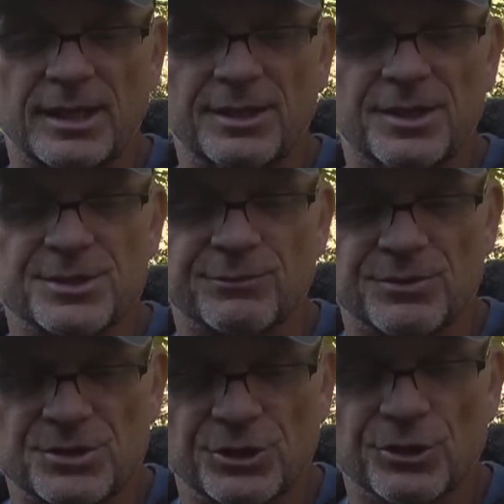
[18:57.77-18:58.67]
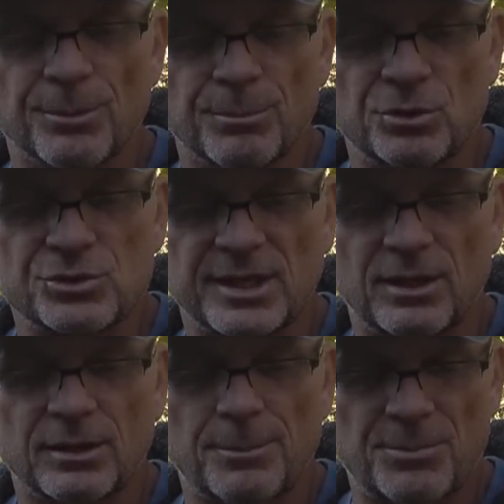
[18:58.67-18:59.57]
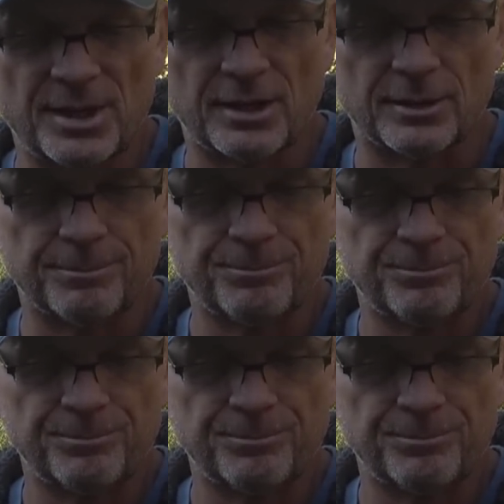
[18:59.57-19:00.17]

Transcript: gun hunting for deer, moose, elk, and bear.